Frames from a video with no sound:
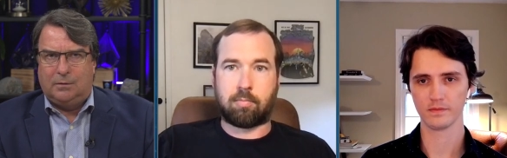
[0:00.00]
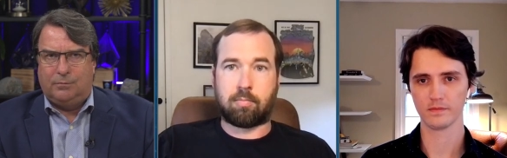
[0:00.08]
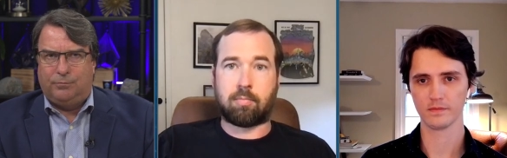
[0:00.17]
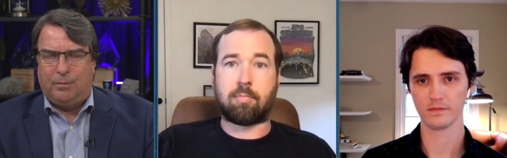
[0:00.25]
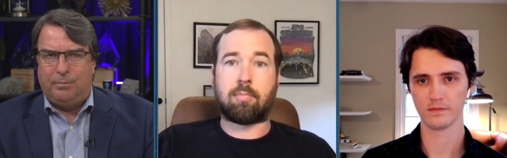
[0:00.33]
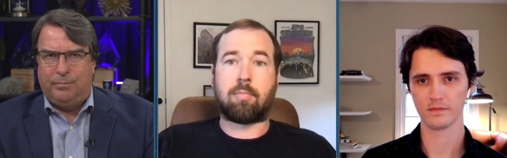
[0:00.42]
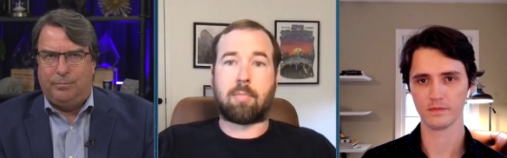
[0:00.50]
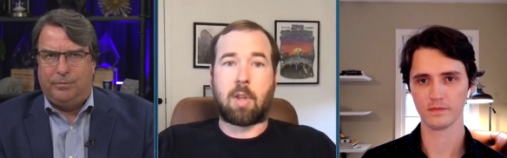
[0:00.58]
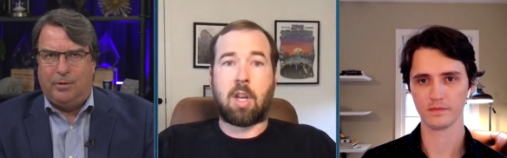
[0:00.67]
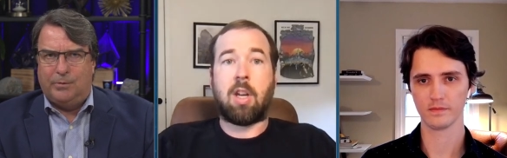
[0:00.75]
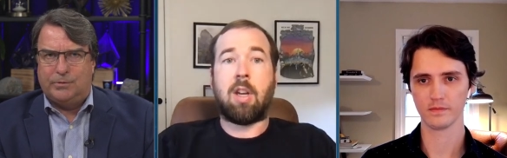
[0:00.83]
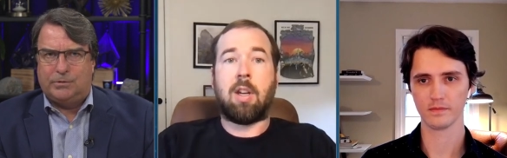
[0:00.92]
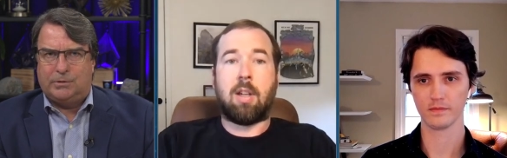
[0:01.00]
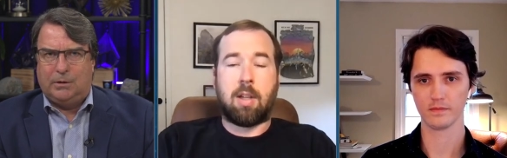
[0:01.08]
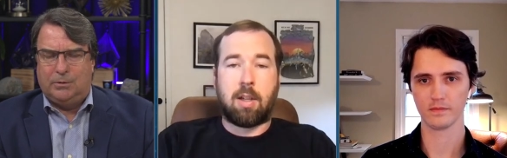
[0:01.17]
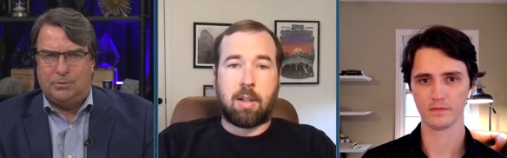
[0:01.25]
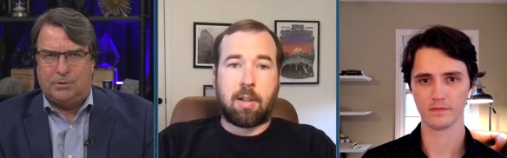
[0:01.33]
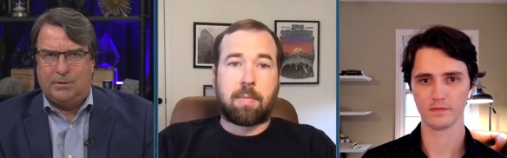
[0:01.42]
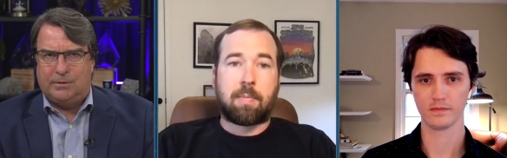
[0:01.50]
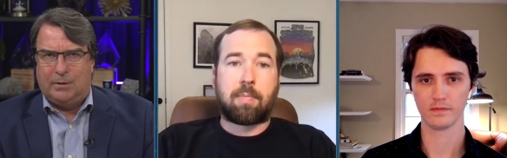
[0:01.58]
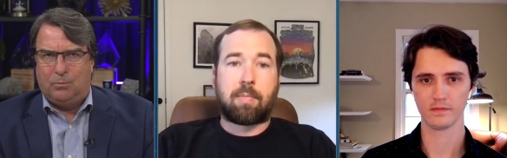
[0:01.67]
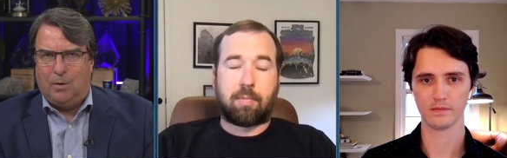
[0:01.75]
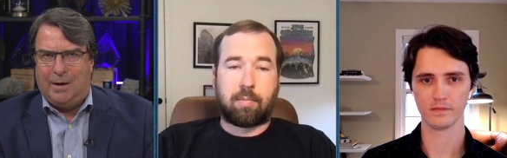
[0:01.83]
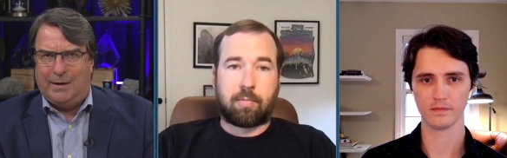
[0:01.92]
Speaker 1: from those solutions
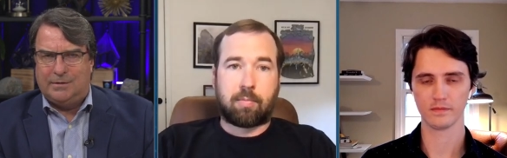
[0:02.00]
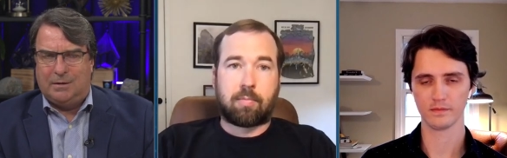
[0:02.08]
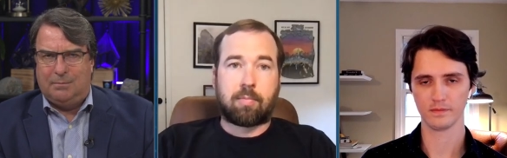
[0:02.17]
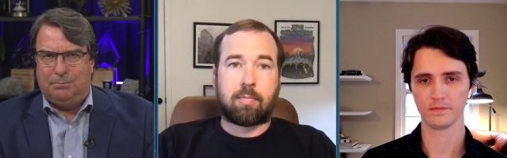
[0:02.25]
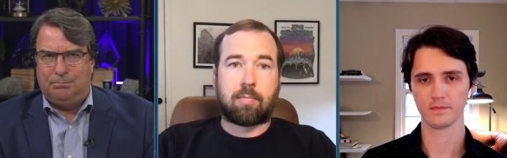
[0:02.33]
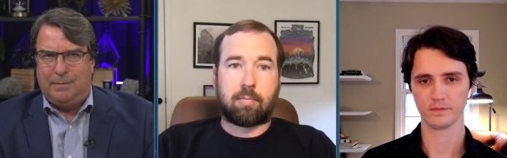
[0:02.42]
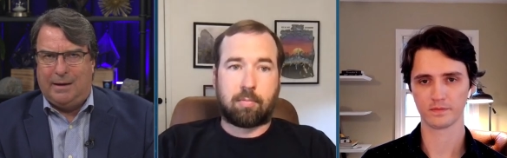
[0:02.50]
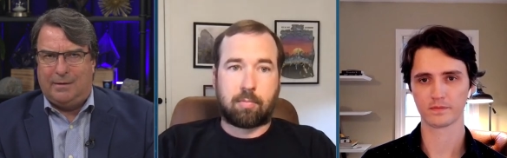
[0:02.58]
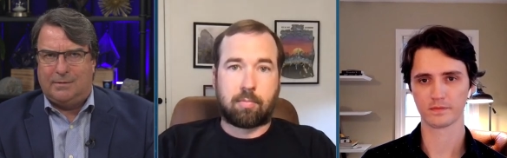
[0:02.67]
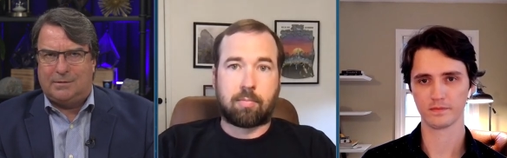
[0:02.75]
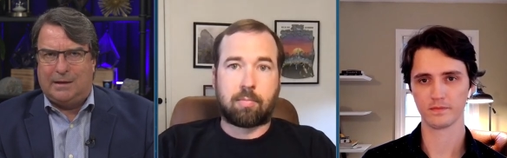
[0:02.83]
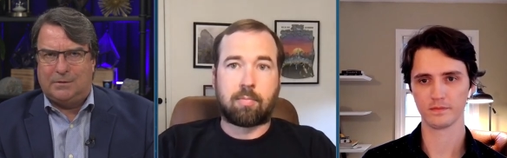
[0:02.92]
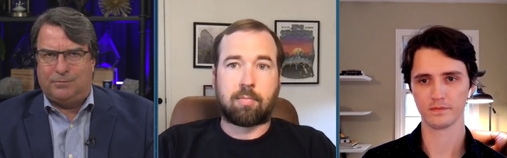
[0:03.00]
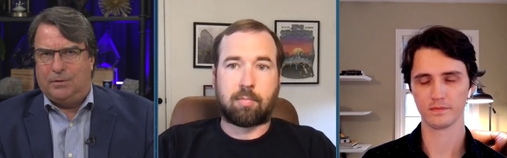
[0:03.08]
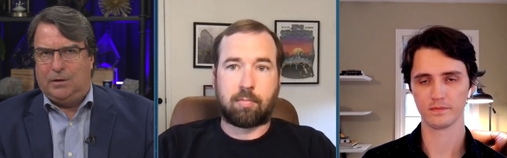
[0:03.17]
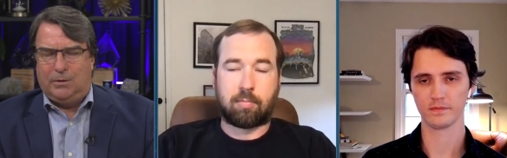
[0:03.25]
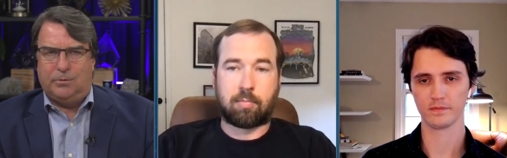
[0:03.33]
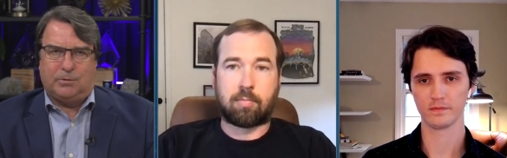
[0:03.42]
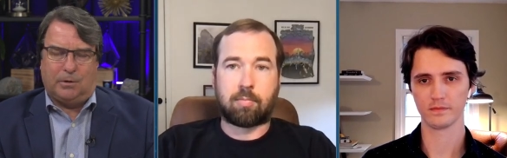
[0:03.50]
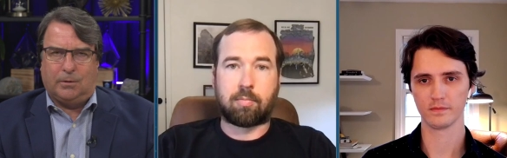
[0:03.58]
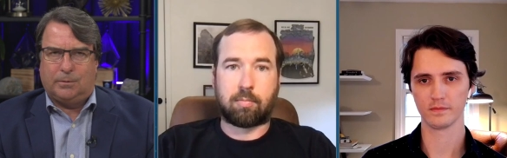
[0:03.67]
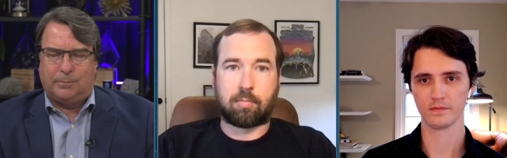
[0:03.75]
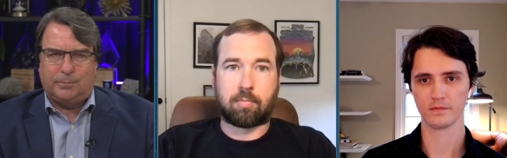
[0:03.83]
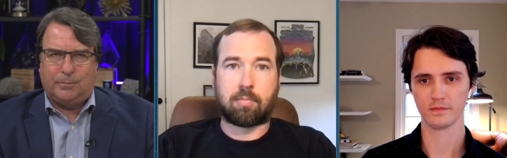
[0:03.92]
and why does it make sense for the user?
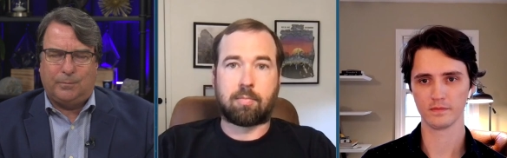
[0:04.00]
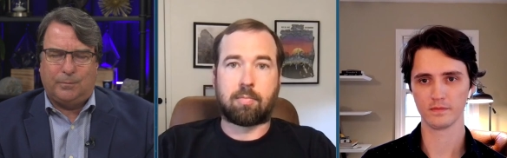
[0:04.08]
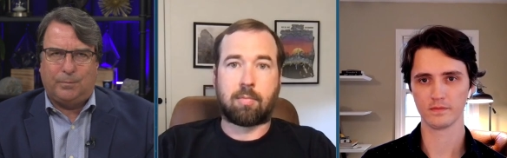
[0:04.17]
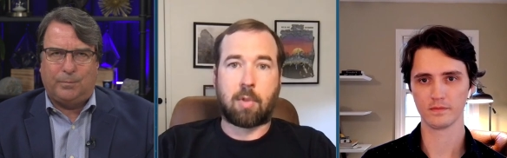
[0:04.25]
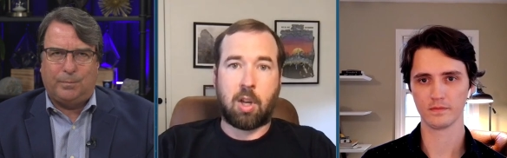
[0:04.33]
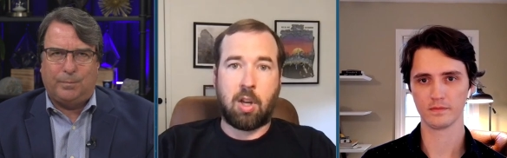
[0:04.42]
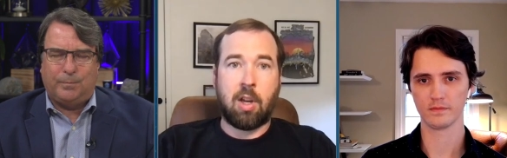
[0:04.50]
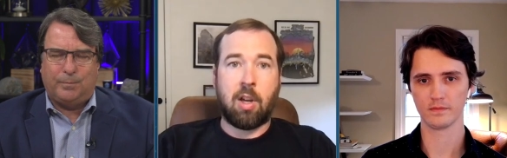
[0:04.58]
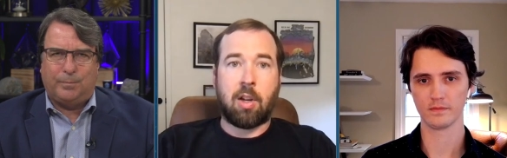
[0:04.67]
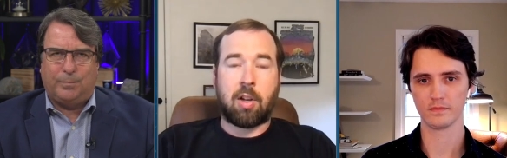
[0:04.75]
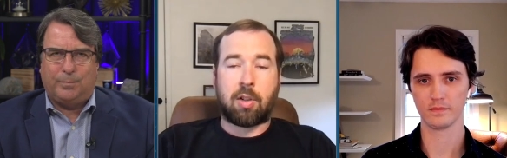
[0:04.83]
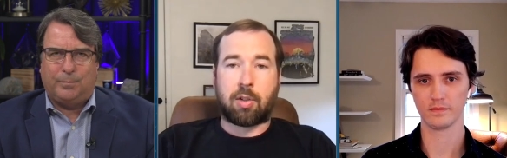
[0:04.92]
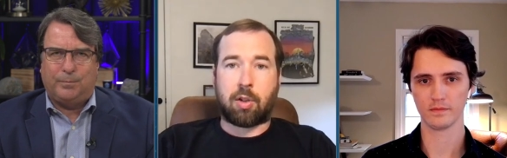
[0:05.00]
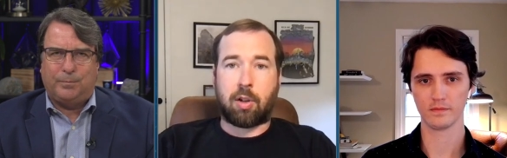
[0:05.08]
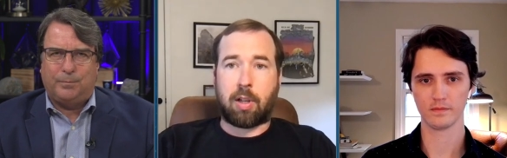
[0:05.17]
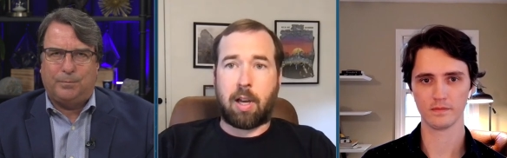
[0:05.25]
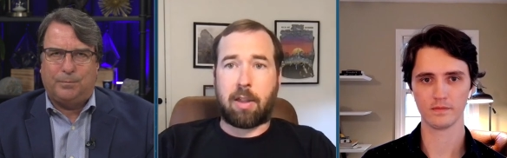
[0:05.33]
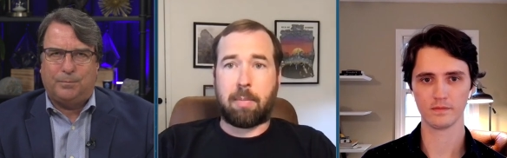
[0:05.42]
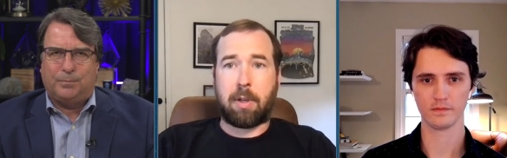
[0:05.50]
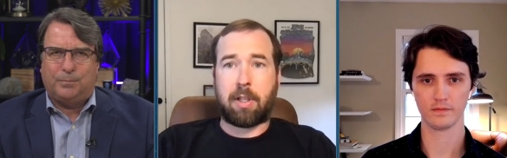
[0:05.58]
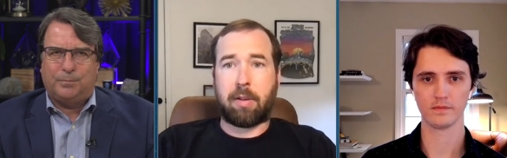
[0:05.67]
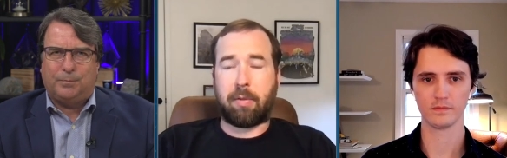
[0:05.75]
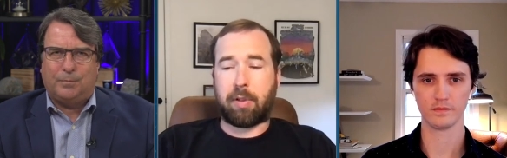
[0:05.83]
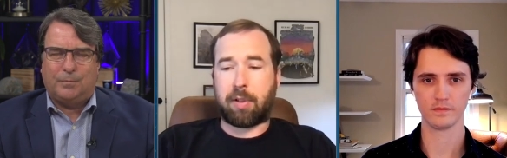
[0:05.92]
Speaker 2: Sure, yeah, the
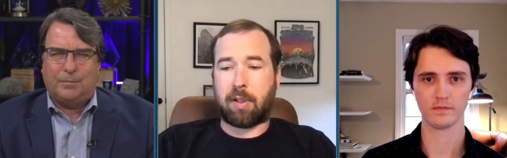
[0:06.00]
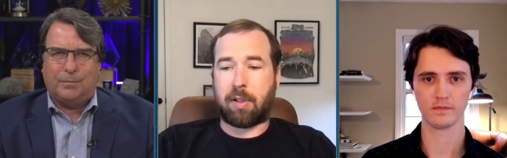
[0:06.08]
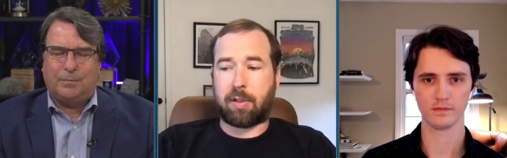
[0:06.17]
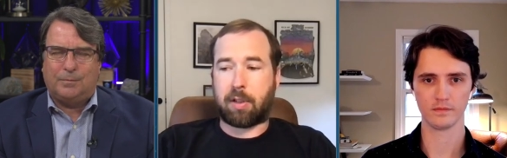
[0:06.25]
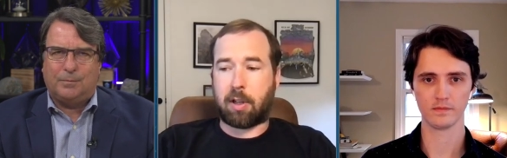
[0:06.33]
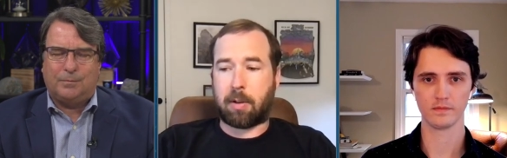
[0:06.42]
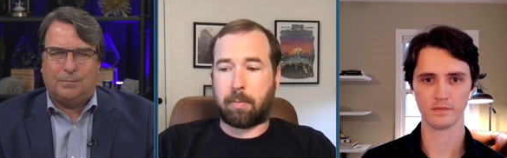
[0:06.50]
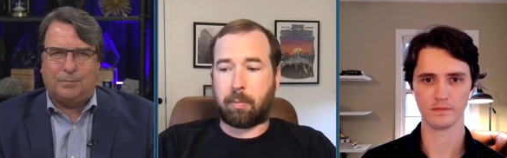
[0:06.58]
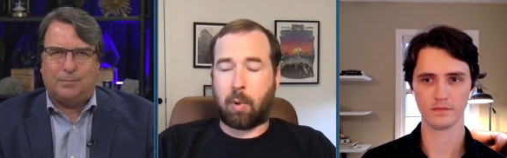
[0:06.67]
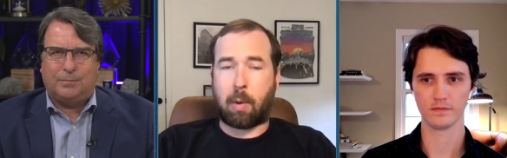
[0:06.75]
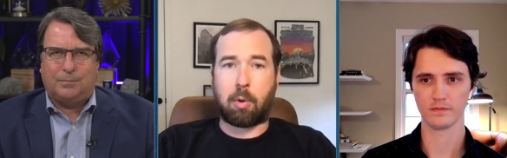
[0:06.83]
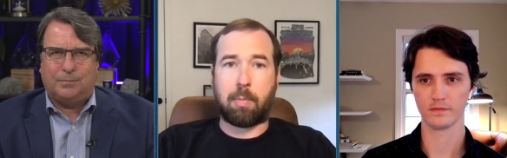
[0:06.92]
big difference is um, what we're